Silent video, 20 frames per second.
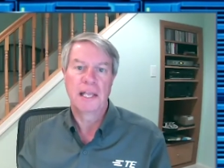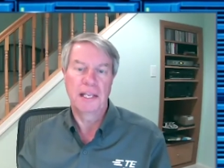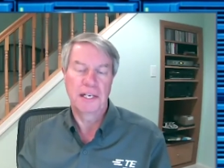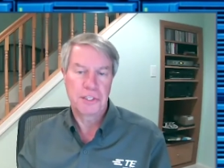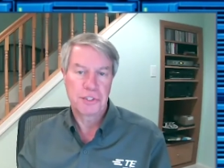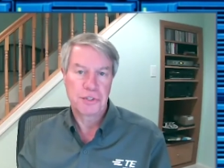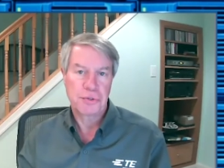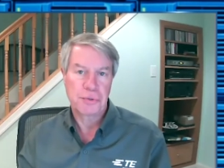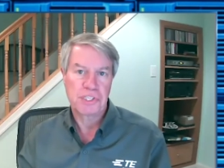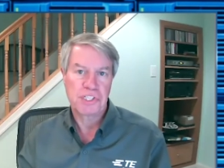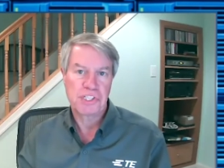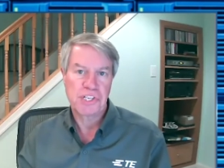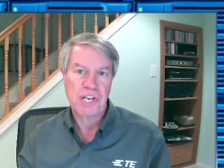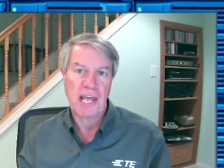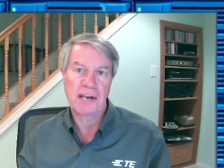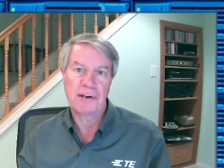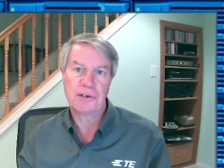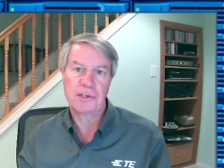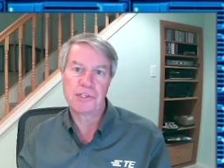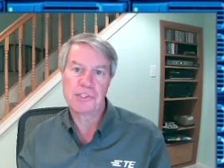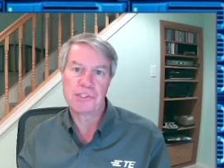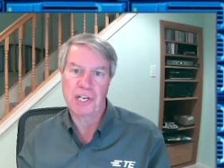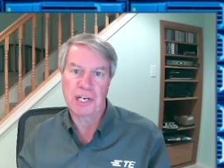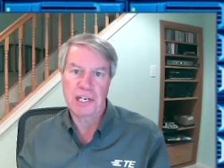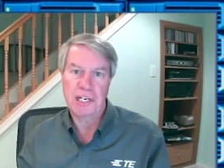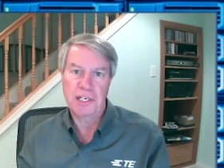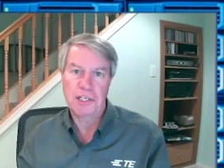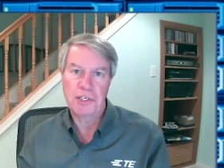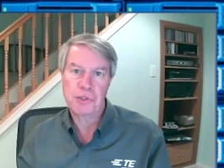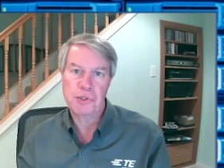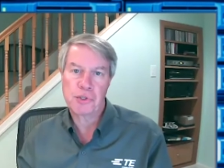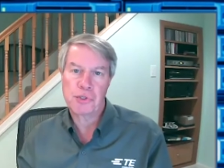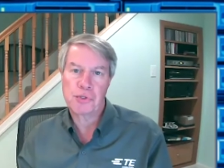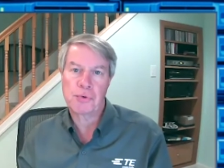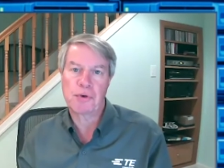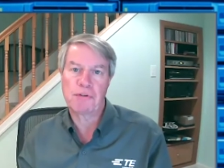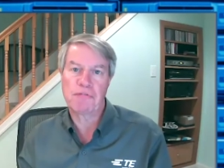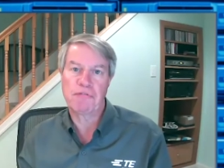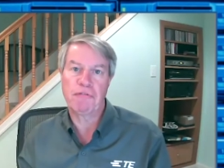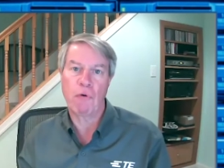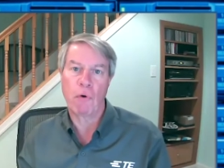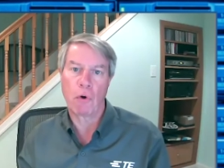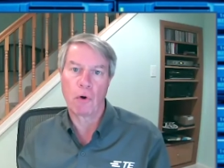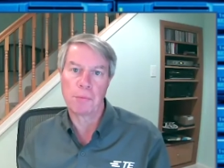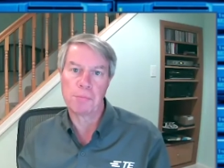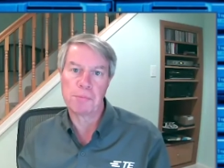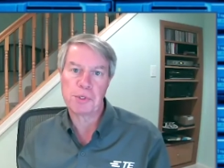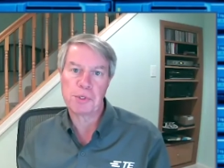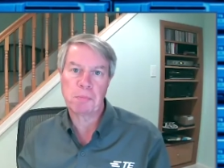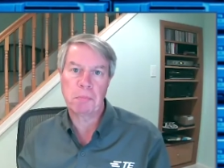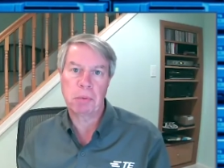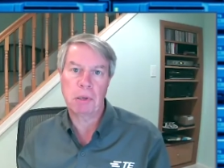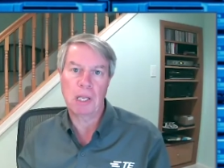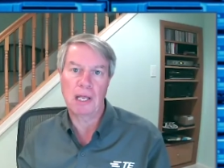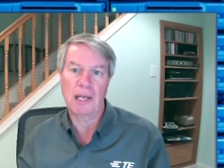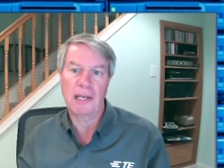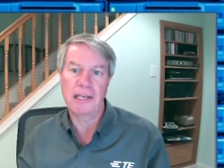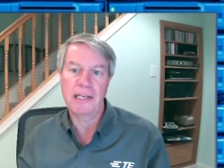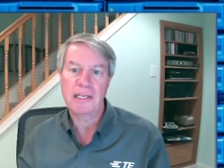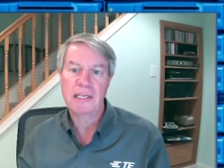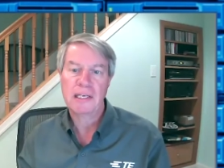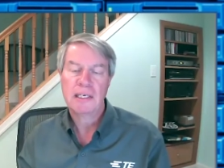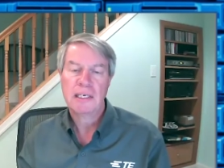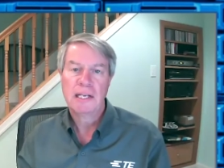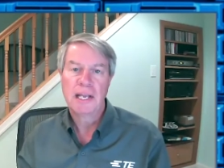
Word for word: industry standards and industry forums play